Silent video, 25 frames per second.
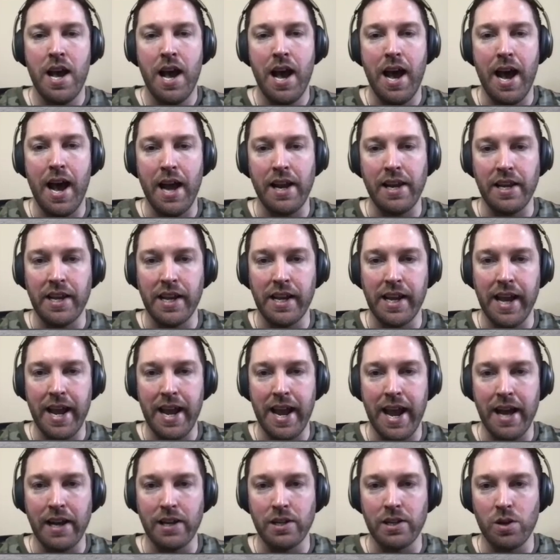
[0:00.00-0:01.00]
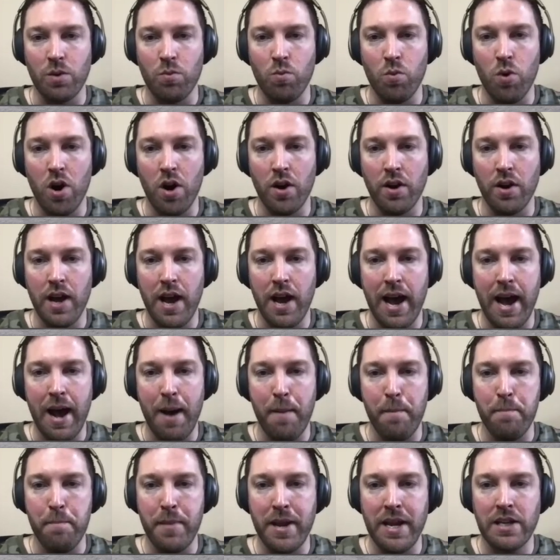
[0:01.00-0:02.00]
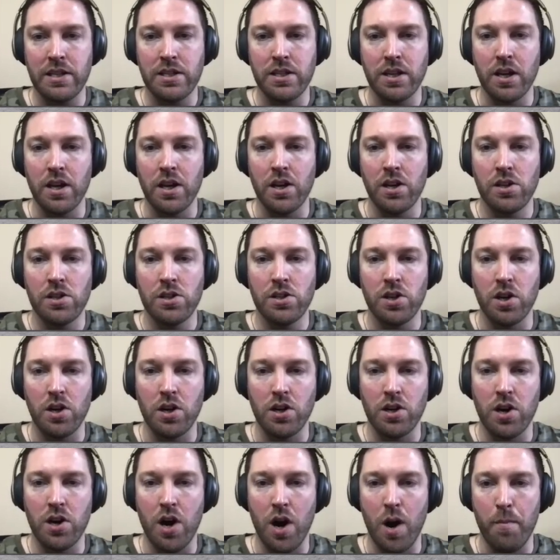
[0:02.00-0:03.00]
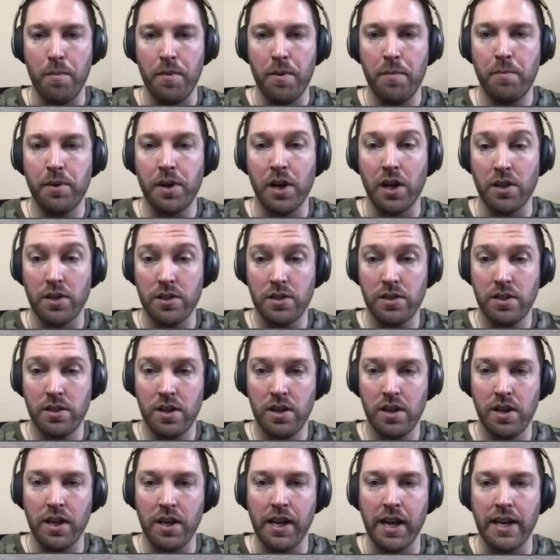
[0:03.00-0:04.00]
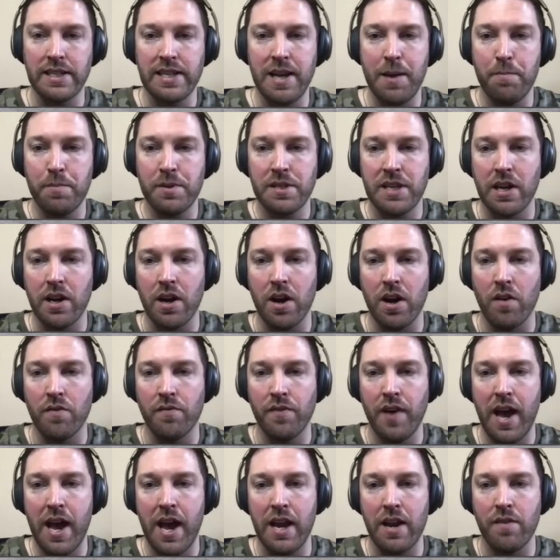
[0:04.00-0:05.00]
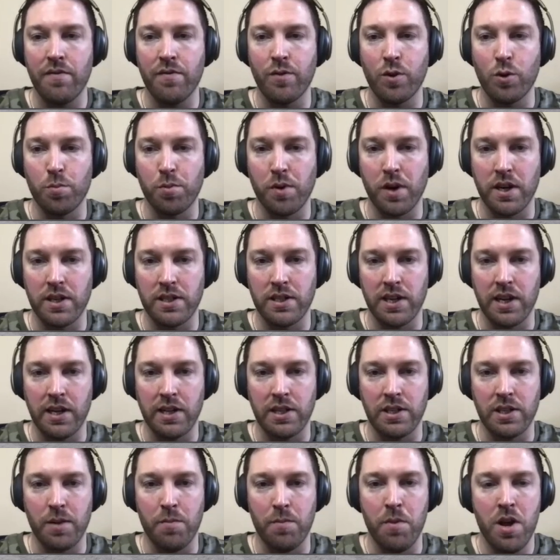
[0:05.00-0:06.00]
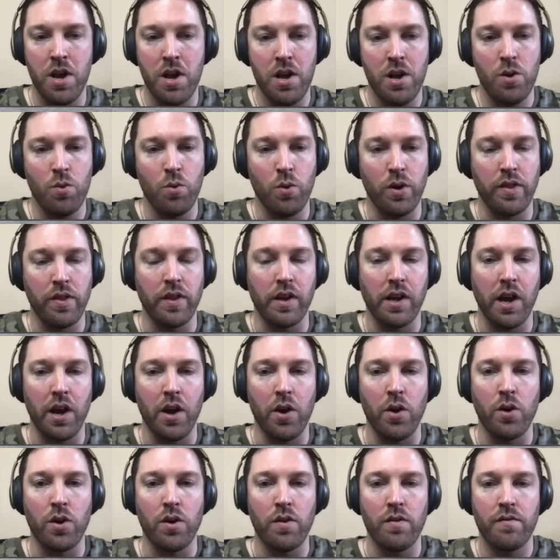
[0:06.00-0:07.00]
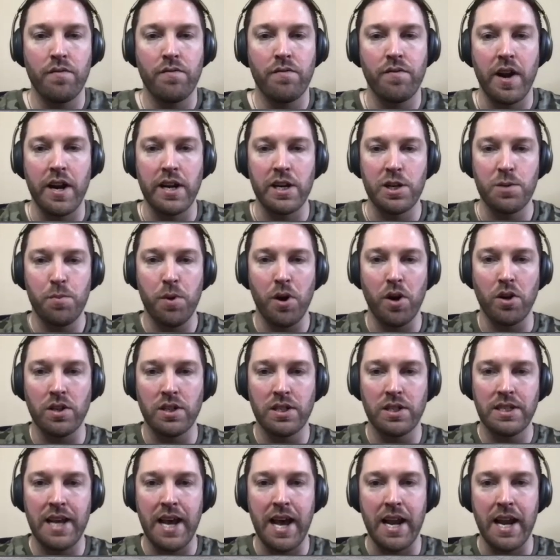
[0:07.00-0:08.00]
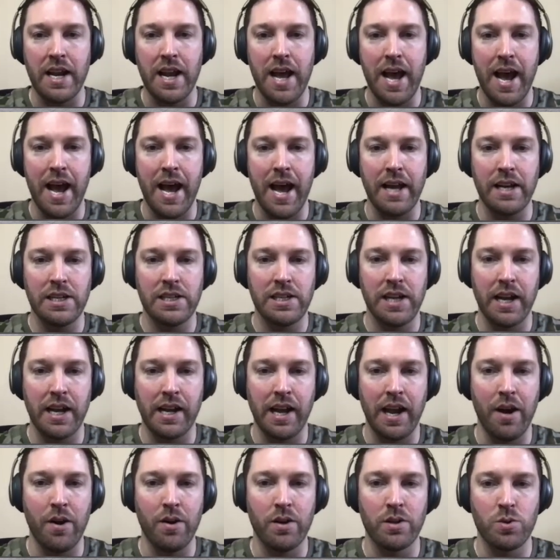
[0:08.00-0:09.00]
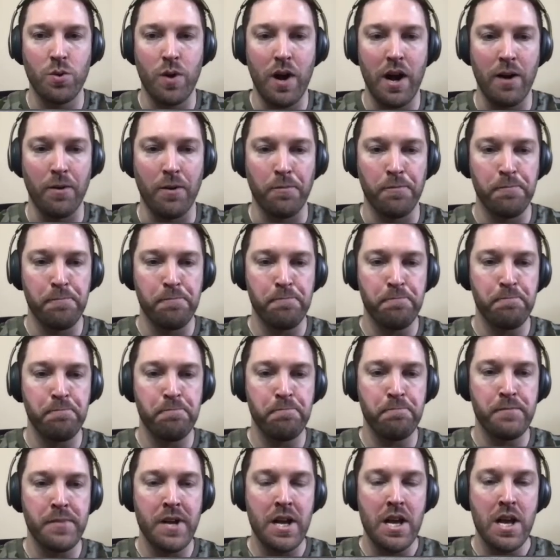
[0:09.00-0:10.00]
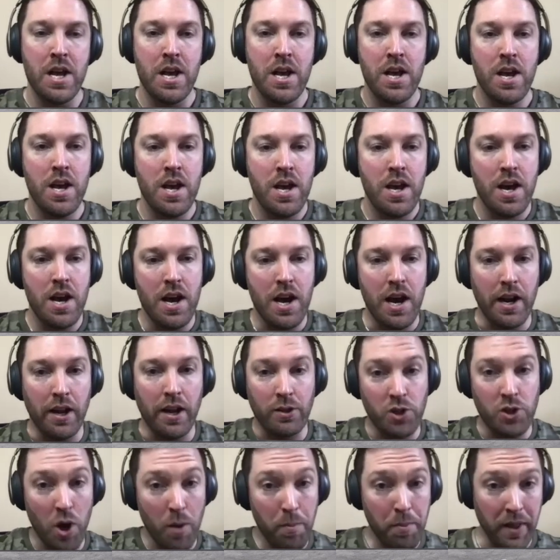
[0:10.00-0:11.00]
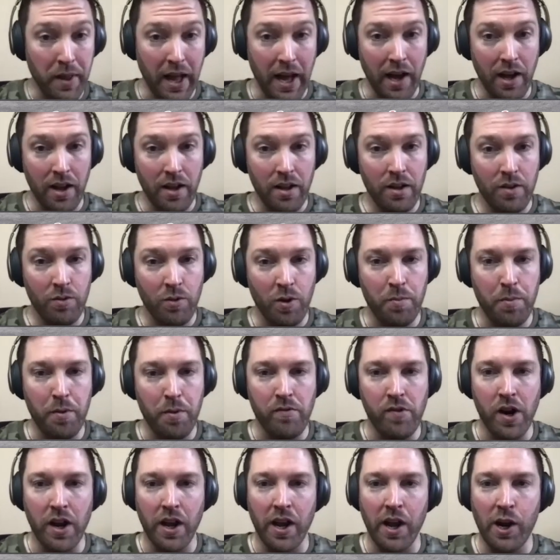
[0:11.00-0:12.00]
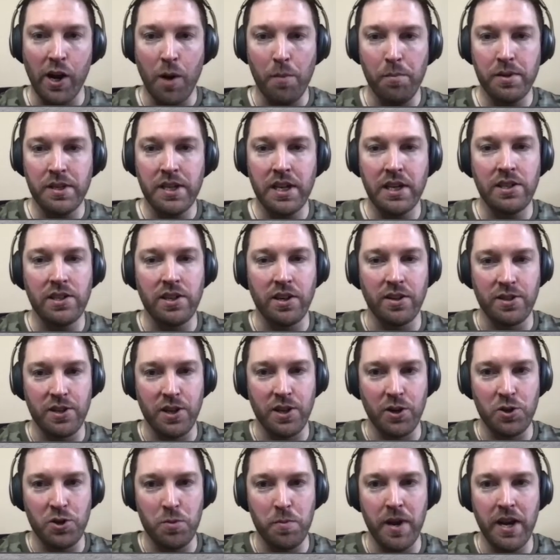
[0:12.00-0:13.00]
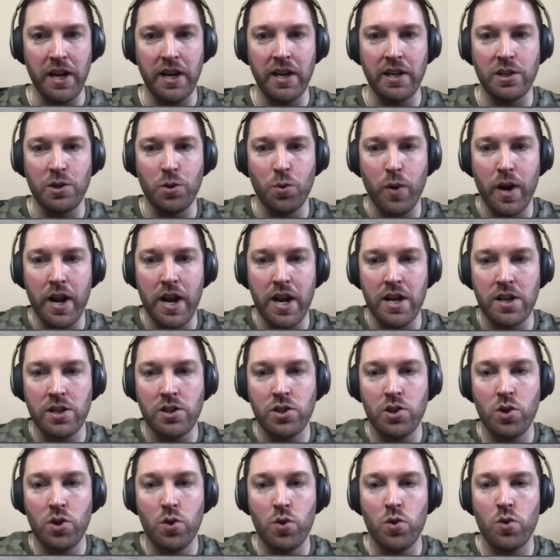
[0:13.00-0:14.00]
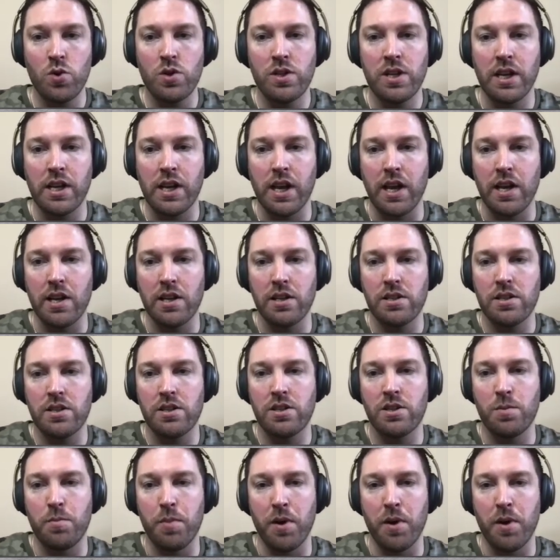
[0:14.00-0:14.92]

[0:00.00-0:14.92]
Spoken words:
and you can get your hands on one at meter.com. Plus, you can get 10% off any full price item with the code FrenchPod10 at checkout as well. And on top of that, we've been running a competition on social media to win 2 tickets to